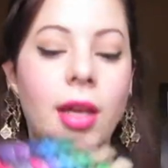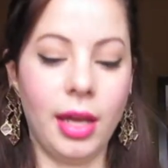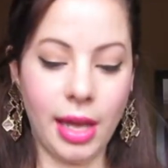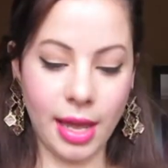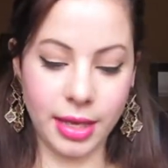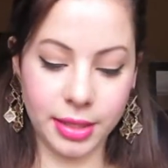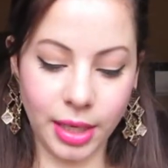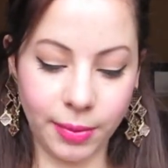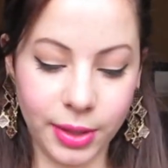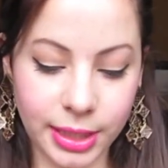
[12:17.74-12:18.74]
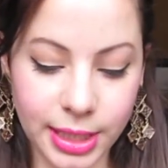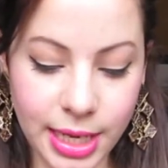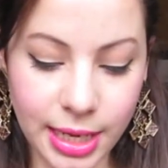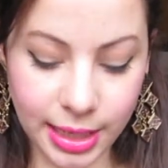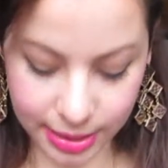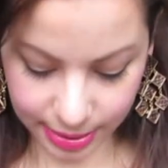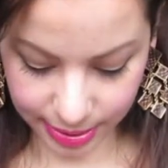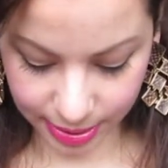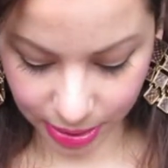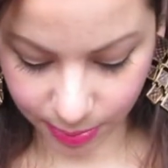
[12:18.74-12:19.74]
And I'm gonna take
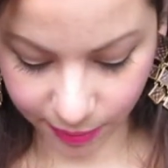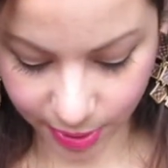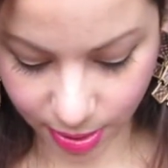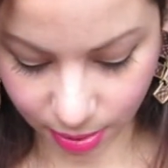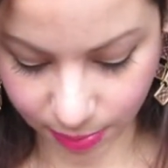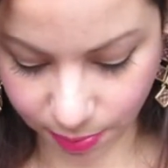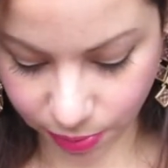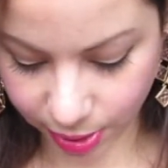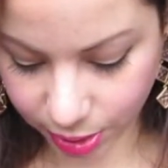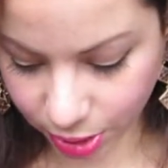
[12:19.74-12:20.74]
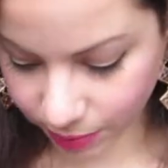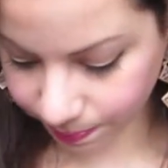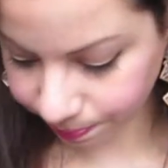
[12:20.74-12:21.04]
some of it on my brush.